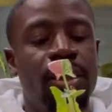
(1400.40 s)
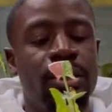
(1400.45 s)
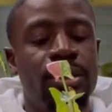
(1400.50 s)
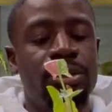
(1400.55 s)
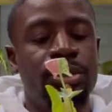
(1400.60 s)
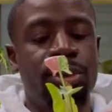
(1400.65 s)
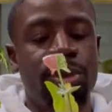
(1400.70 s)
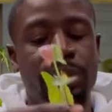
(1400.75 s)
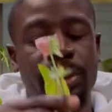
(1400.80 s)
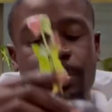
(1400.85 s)

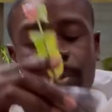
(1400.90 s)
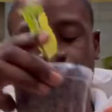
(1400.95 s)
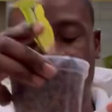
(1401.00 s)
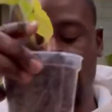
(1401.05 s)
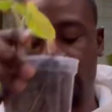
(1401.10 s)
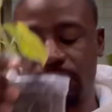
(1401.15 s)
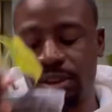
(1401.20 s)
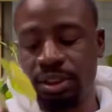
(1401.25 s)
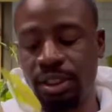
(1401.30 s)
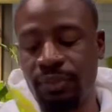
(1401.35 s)
tree bark
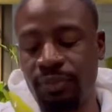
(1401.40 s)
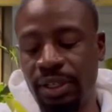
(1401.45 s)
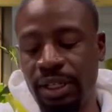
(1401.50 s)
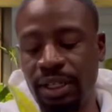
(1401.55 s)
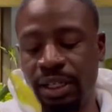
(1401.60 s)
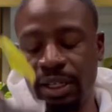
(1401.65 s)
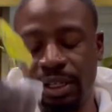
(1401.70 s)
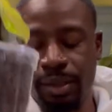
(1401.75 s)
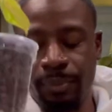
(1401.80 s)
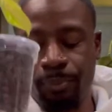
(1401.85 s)
and stuff like
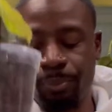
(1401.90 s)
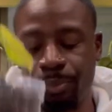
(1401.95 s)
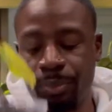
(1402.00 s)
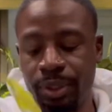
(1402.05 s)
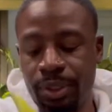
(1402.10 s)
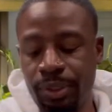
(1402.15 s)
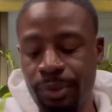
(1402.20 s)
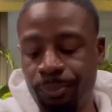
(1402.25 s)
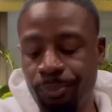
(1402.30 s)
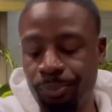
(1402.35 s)
that,
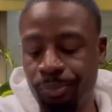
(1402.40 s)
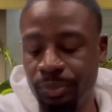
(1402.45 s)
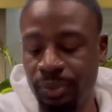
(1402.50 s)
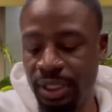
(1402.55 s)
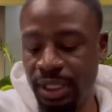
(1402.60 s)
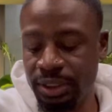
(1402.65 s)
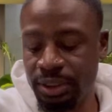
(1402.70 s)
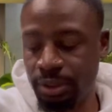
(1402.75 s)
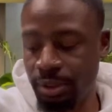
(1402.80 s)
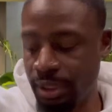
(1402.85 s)
but
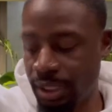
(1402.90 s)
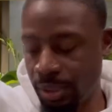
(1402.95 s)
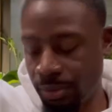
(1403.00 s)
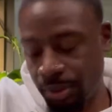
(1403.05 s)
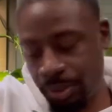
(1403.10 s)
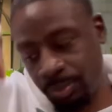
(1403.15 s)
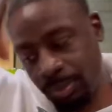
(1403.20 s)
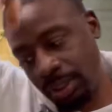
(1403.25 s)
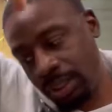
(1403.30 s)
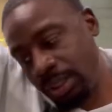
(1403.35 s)
that's okay with
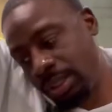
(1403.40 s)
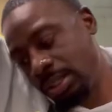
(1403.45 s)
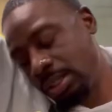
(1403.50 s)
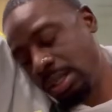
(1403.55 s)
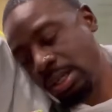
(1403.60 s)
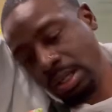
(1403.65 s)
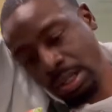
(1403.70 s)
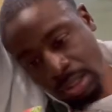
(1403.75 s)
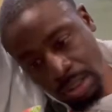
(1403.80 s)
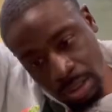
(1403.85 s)
me
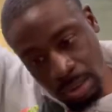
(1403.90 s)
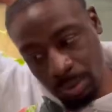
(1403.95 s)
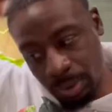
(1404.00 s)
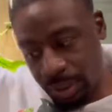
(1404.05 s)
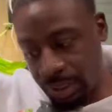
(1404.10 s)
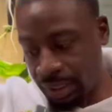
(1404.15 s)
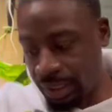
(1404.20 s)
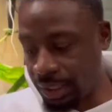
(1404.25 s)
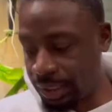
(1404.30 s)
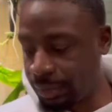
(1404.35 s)
or
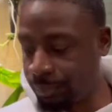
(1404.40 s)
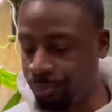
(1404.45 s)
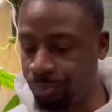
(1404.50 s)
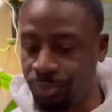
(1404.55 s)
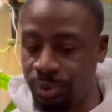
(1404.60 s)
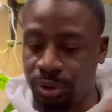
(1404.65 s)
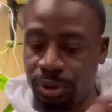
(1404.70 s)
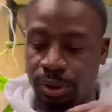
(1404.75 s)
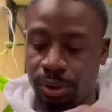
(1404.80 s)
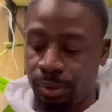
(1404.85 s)
whatnot.
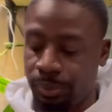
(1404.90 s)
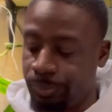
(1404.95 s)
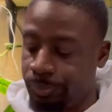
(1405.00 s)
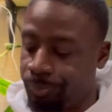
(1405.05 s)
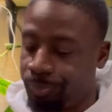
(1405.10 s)
So